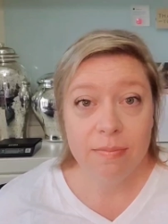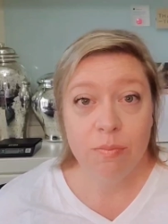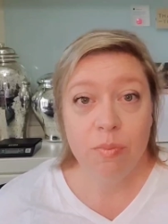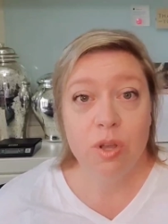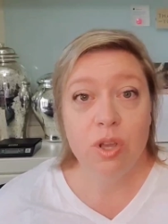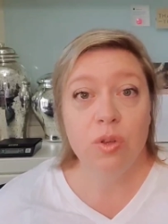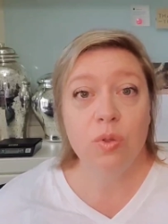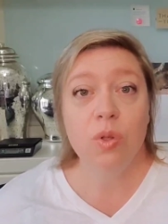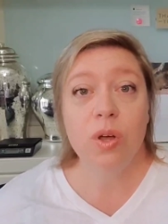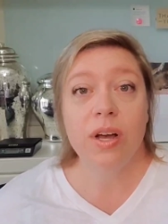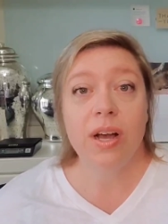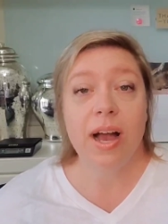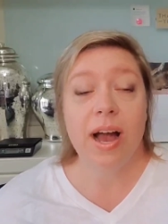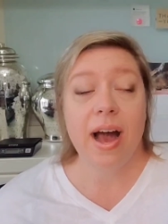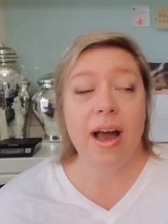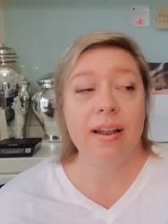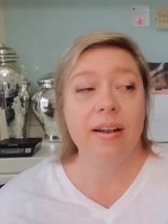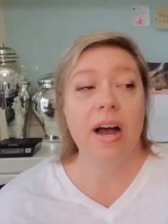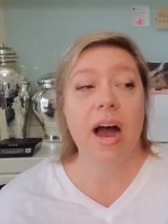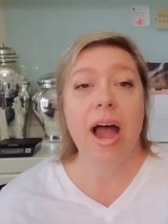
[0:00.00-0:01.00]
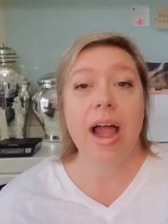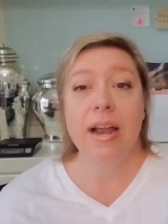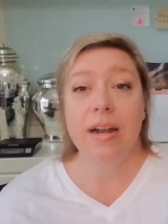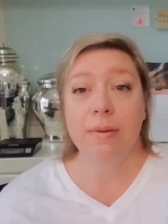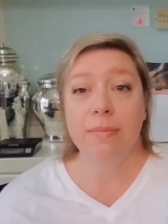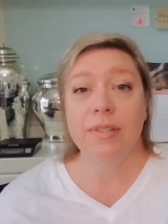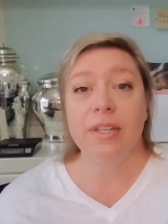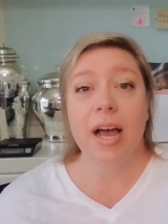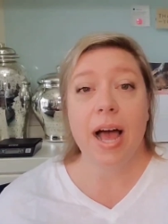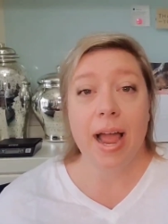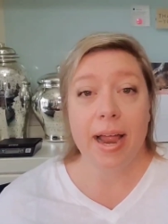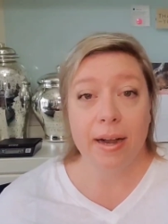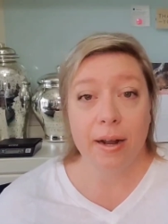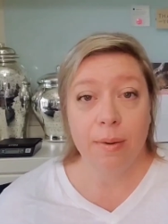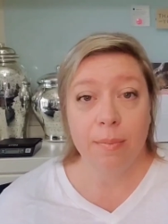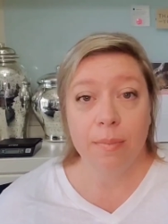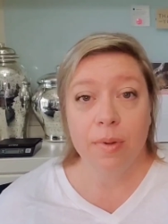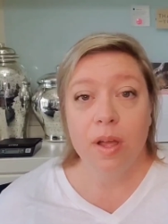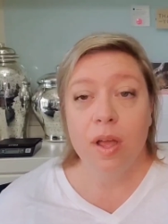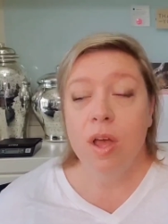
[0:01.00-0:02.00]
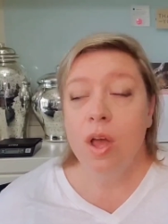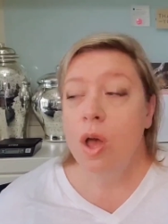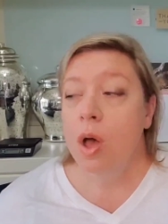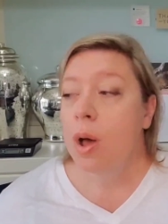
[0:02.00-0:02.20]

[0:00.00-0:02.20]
When you look at item to item,